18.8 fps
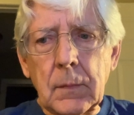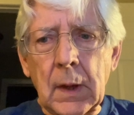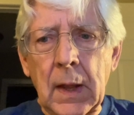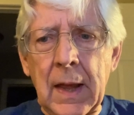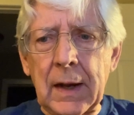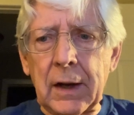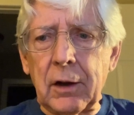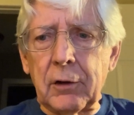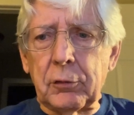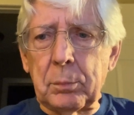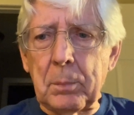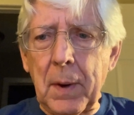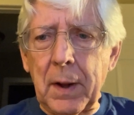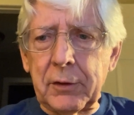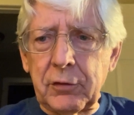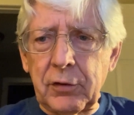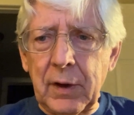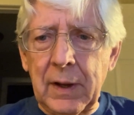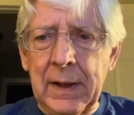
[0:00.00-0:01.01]
And it's
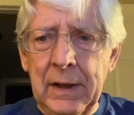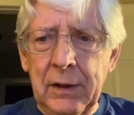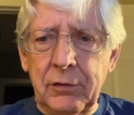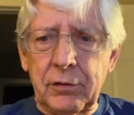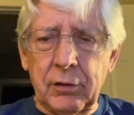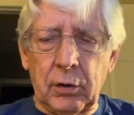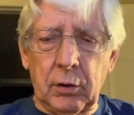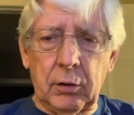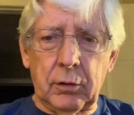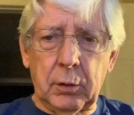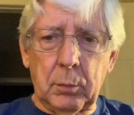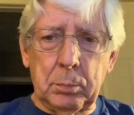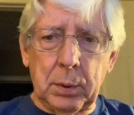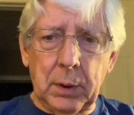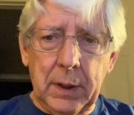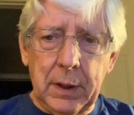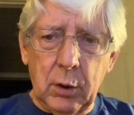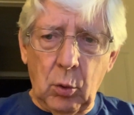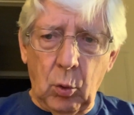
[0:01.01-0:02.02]
much easier to
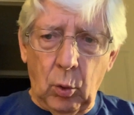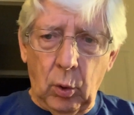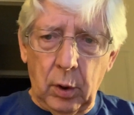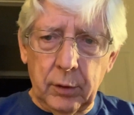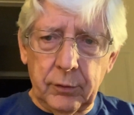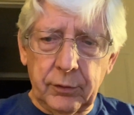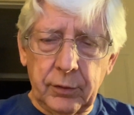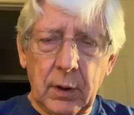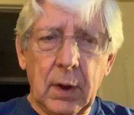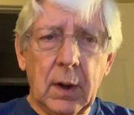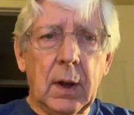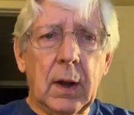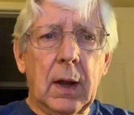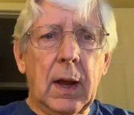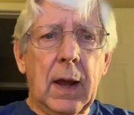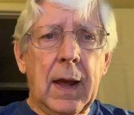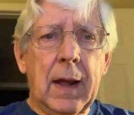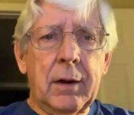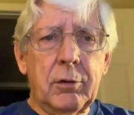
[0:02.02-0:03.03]
play chords.
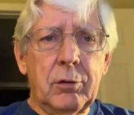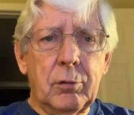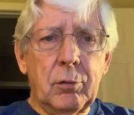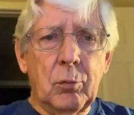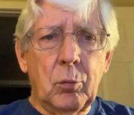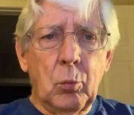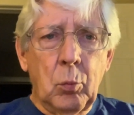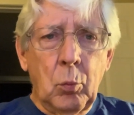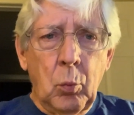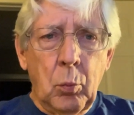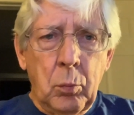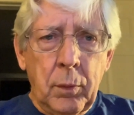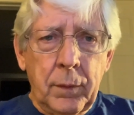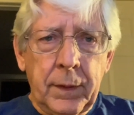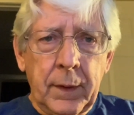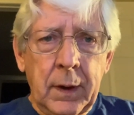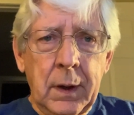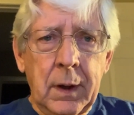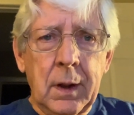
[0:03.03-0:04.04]
And
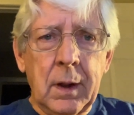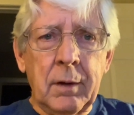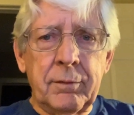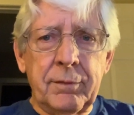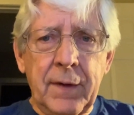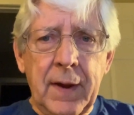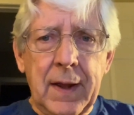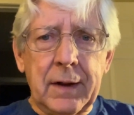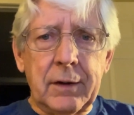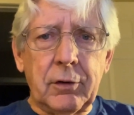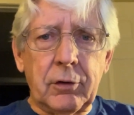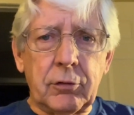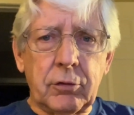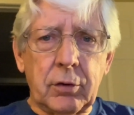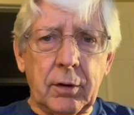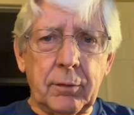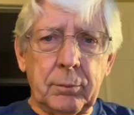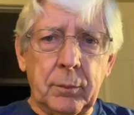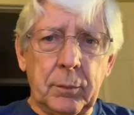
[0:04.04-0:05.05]
the
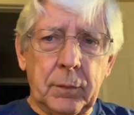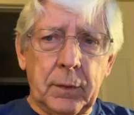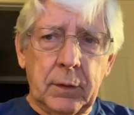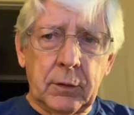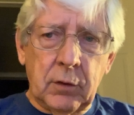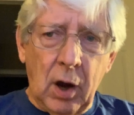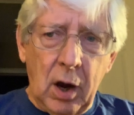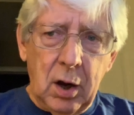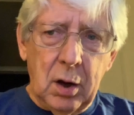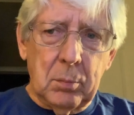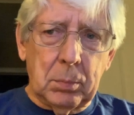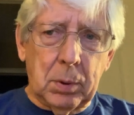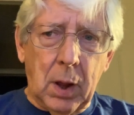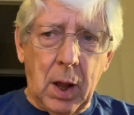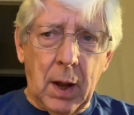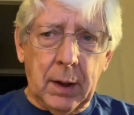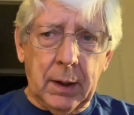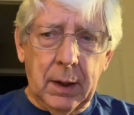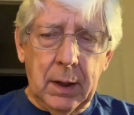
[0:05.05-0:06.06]
advantage of tongue
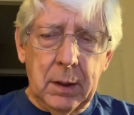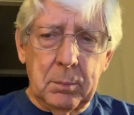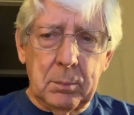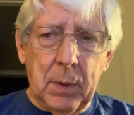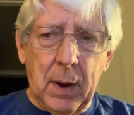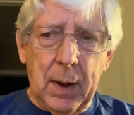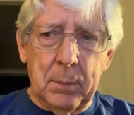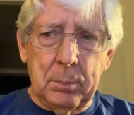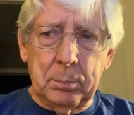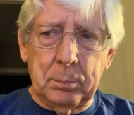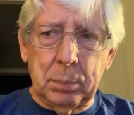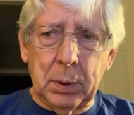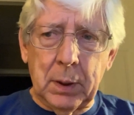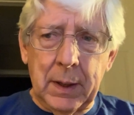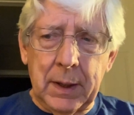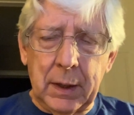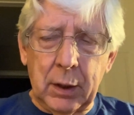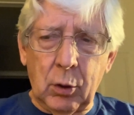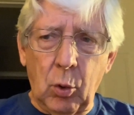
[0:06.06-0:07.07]
blocking by
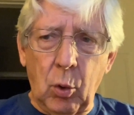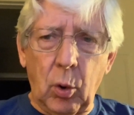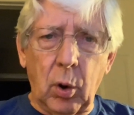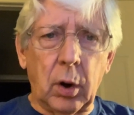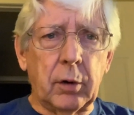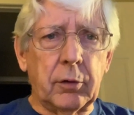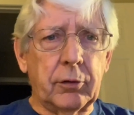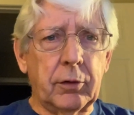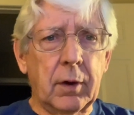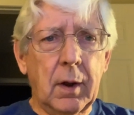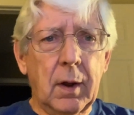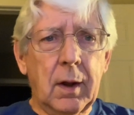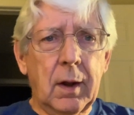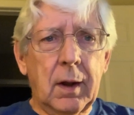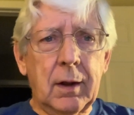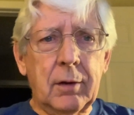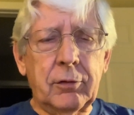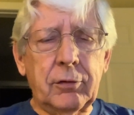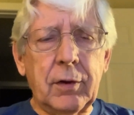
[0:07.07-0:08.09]
playing chords
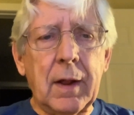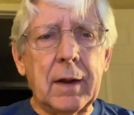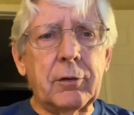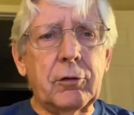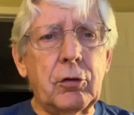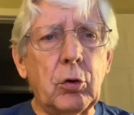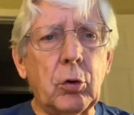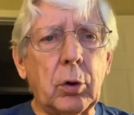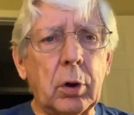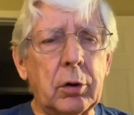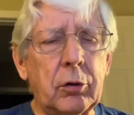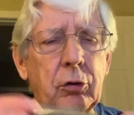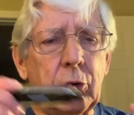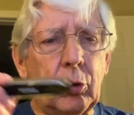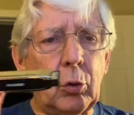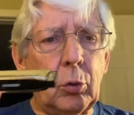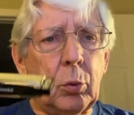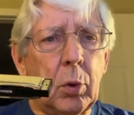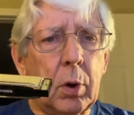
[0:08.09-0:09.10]
is that you can
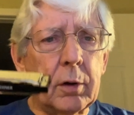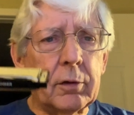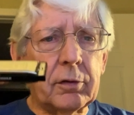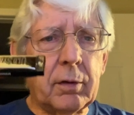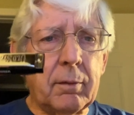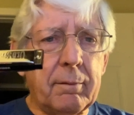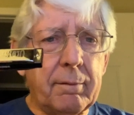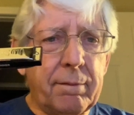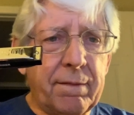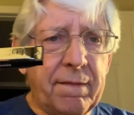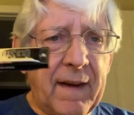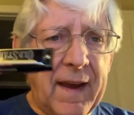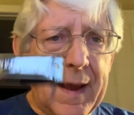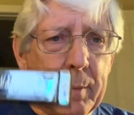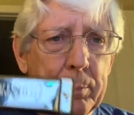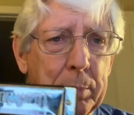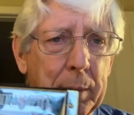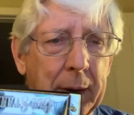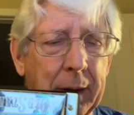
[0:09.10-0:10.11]
do some
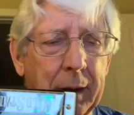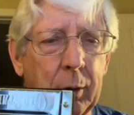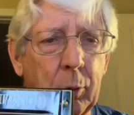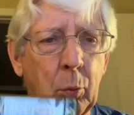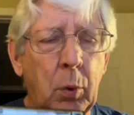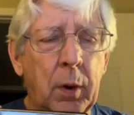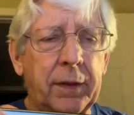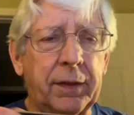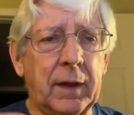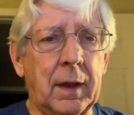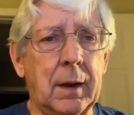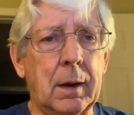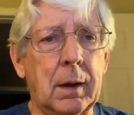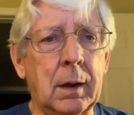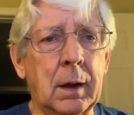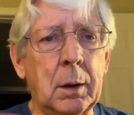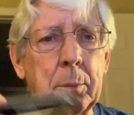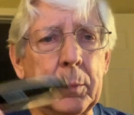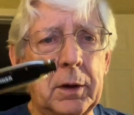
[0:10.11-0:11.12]
vamping with it.
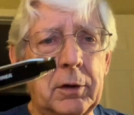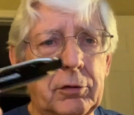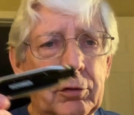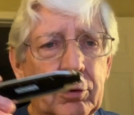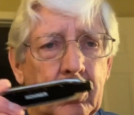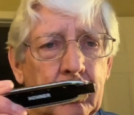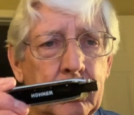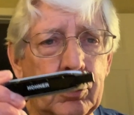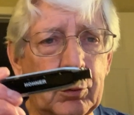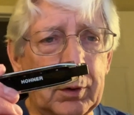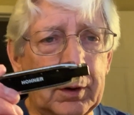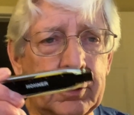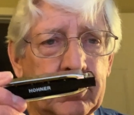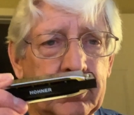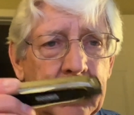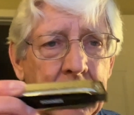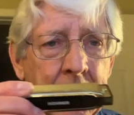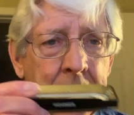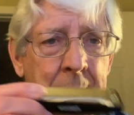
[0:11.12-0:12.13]
Let me show you
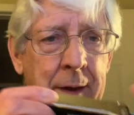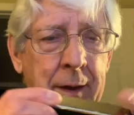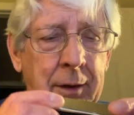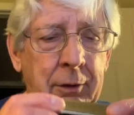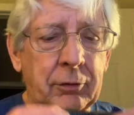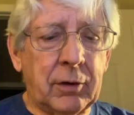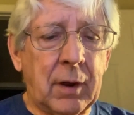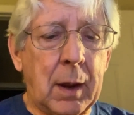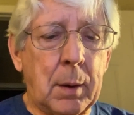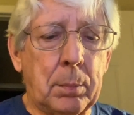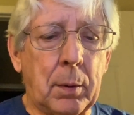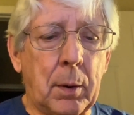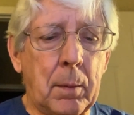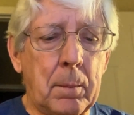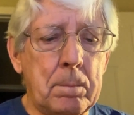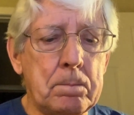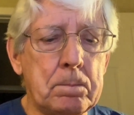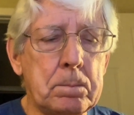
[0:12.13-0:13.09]
an example.